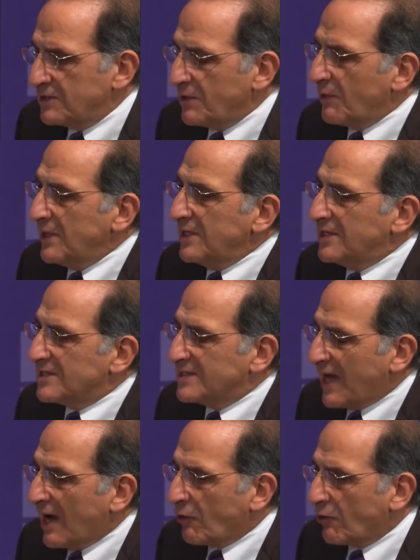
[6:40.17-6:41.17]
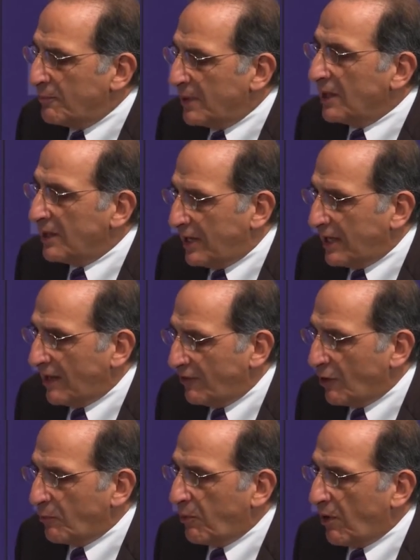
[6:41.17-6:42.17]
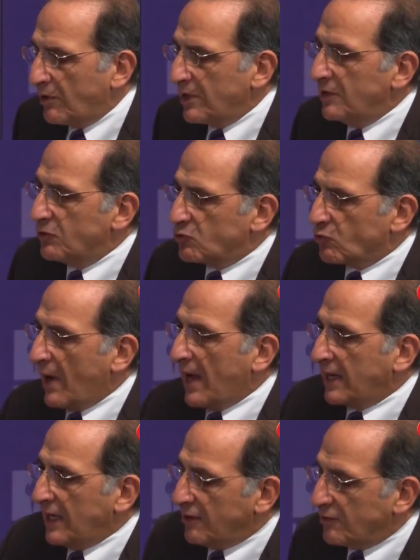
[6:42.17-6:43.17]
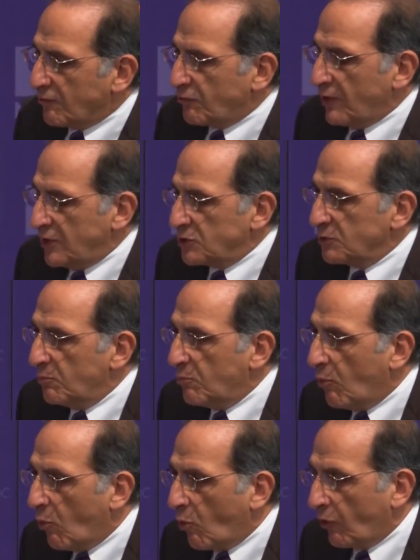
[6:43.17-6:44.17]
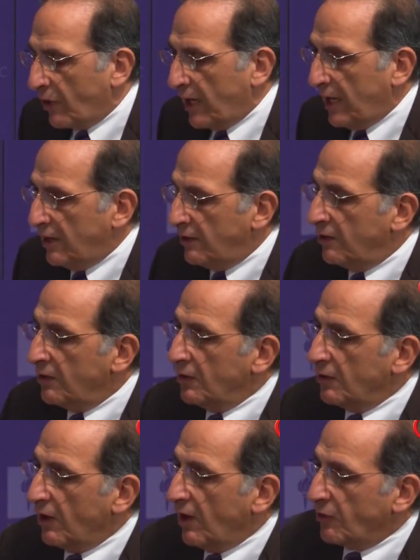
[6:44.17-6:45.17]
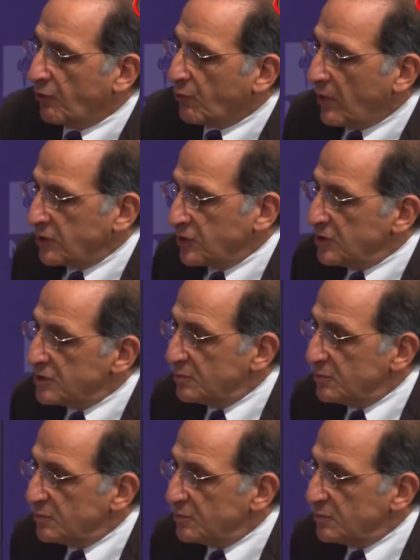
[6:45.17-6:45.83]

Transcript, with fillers: there any desirability on their part in dragging the French more in, uh, the Russians